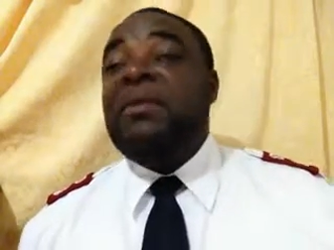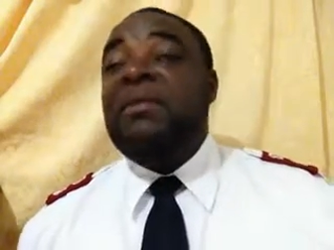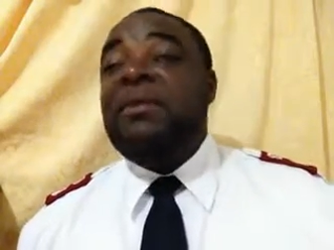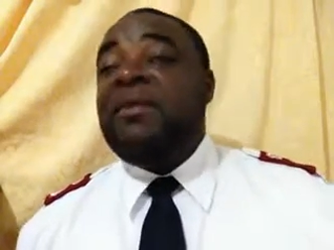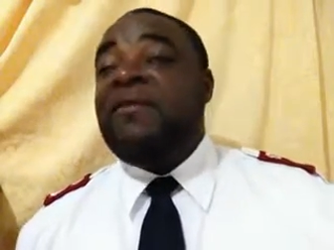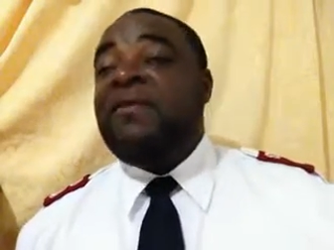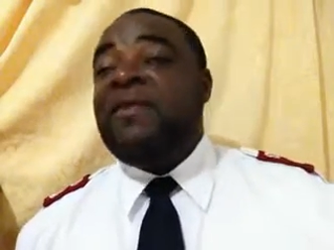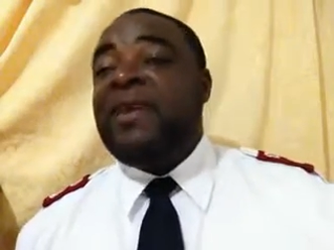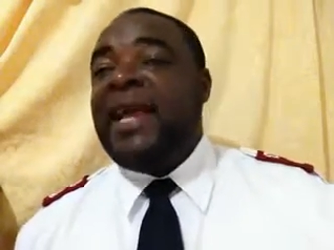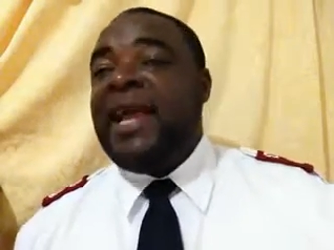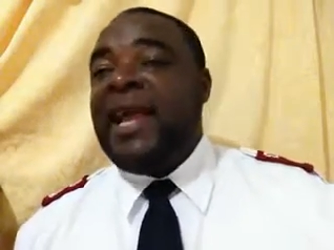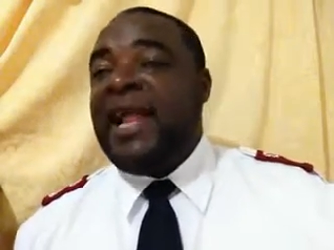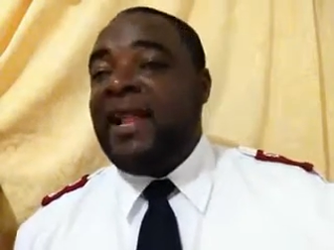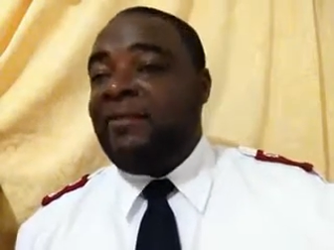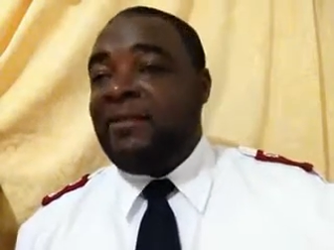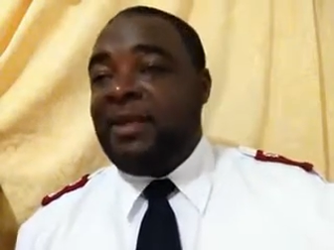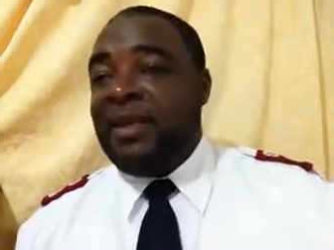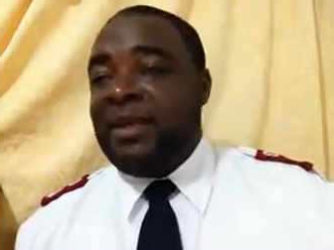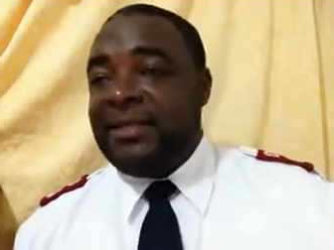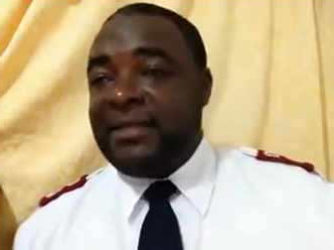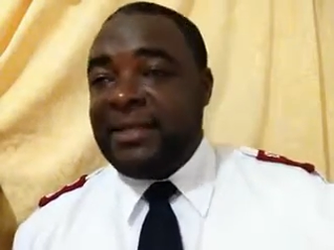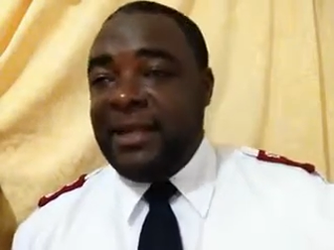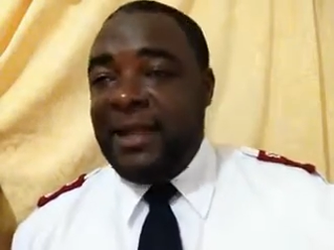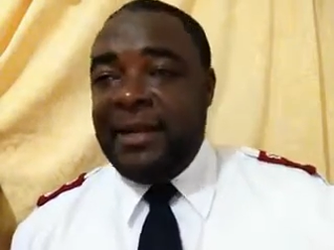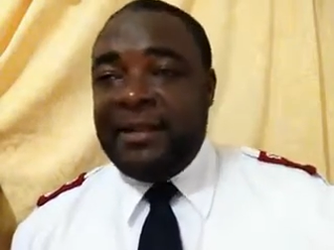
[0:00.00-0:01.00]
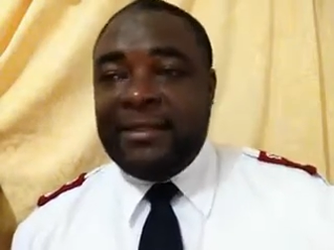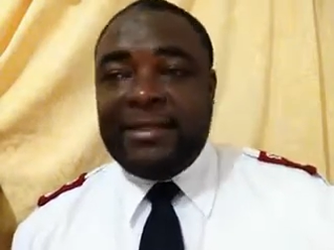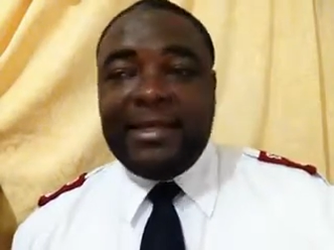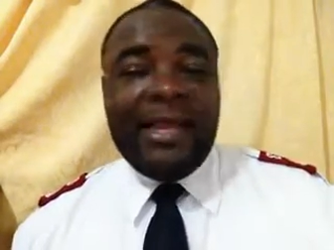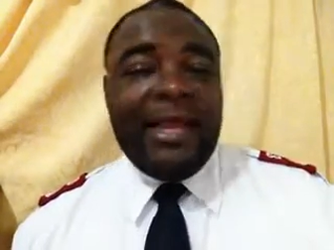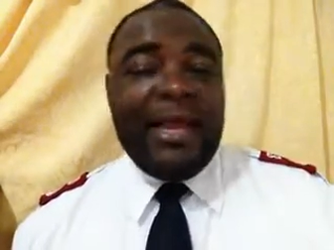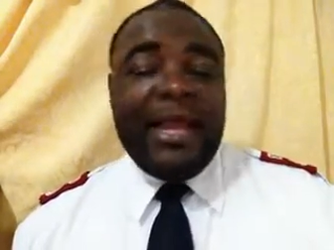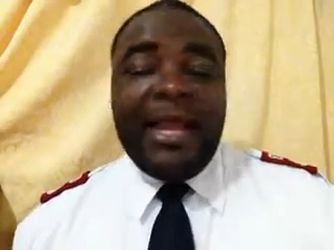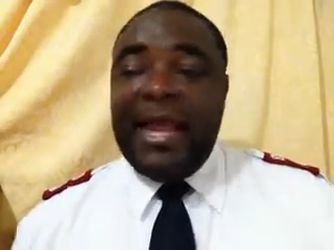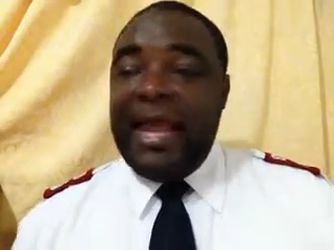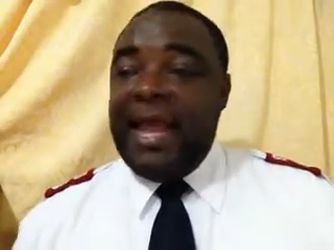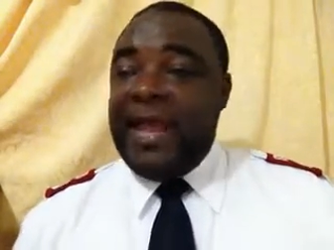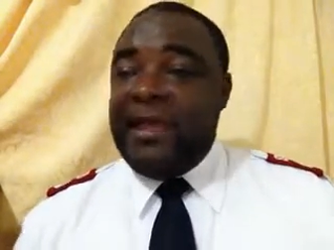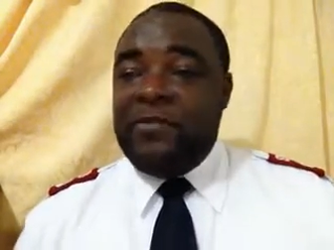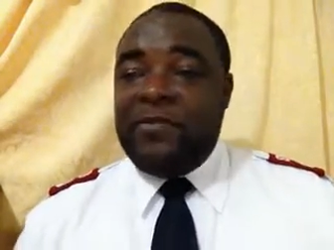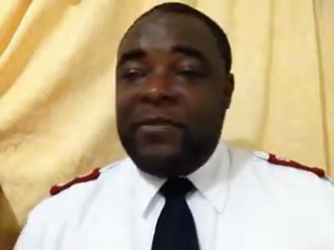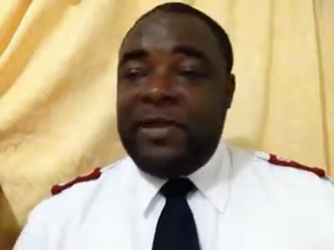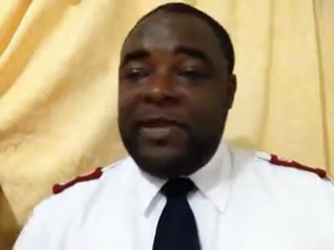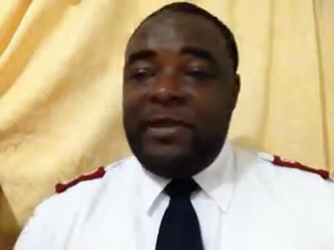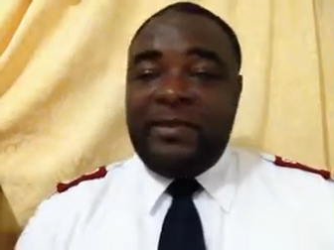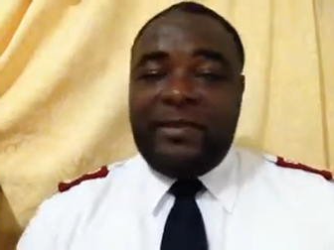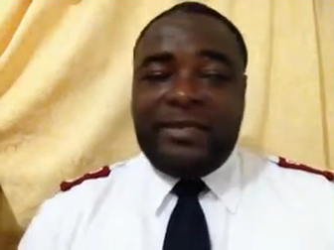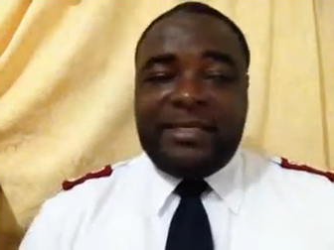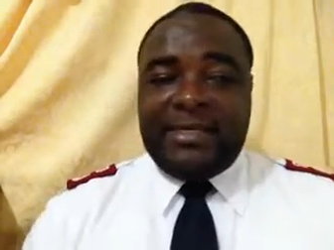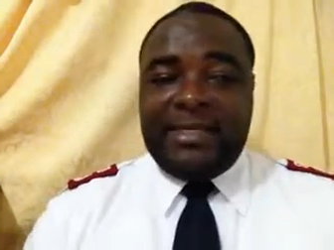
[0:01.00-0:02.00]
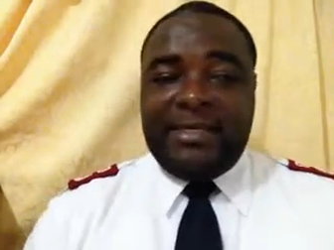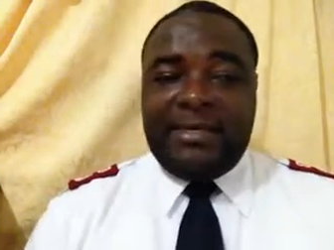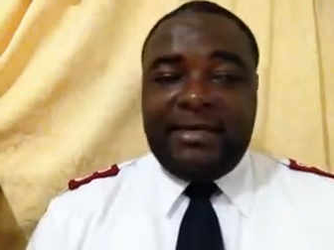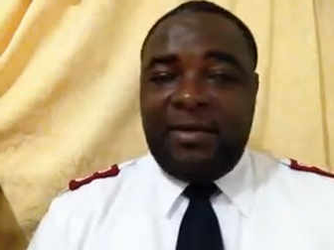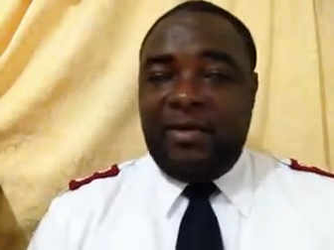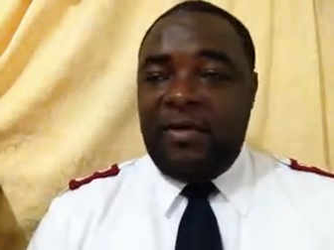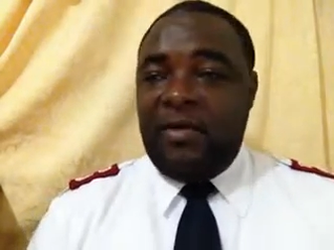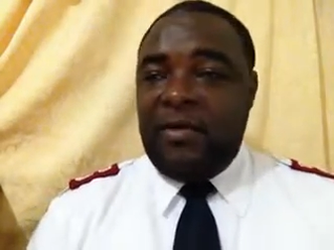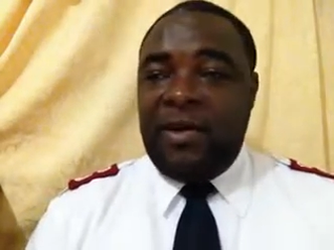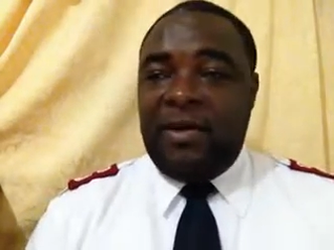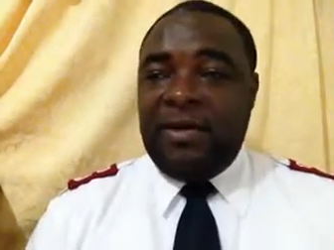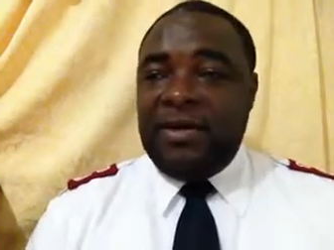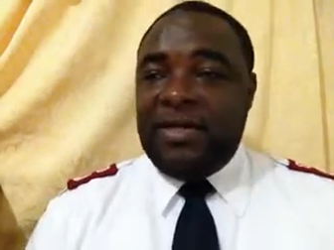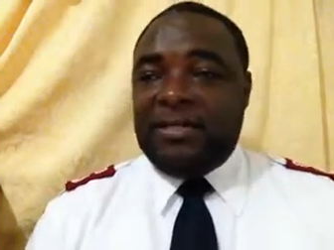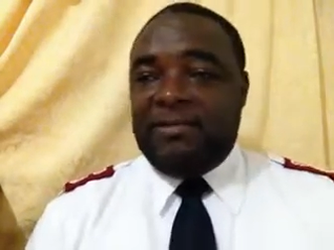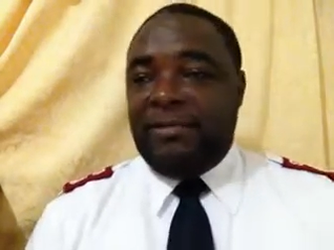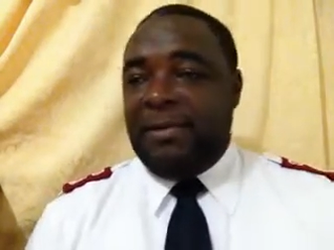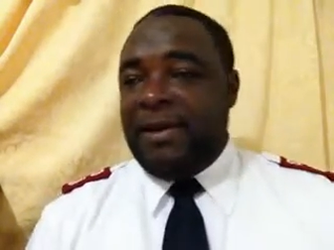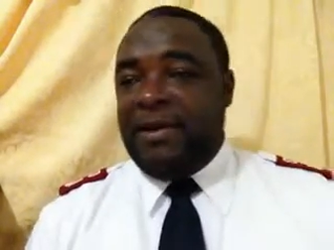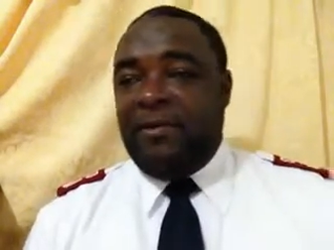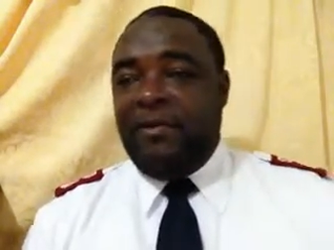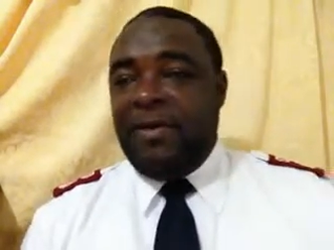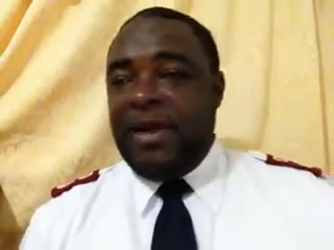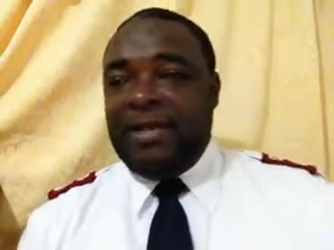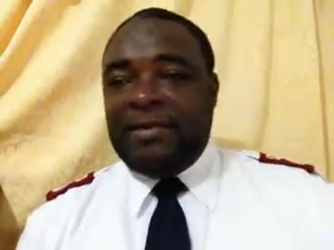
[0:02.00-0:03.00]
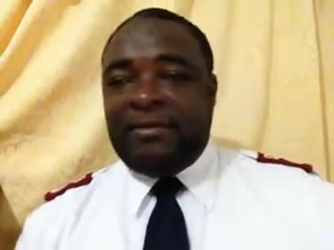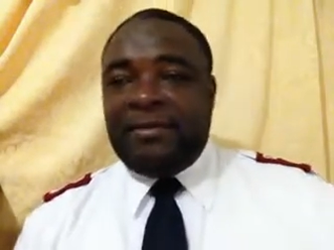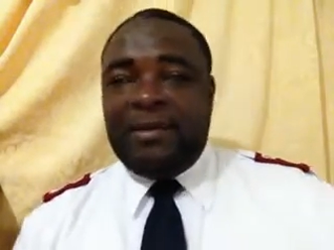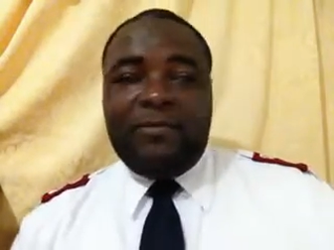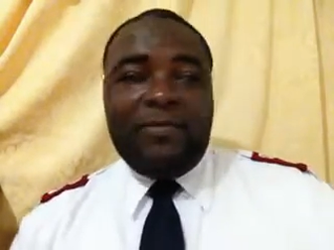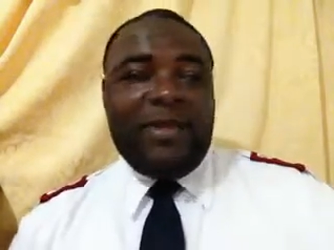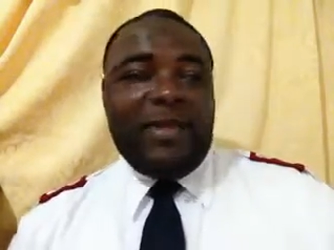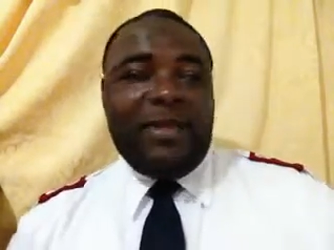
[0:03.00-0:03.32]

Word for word: is um, we're praying for people with health concerns.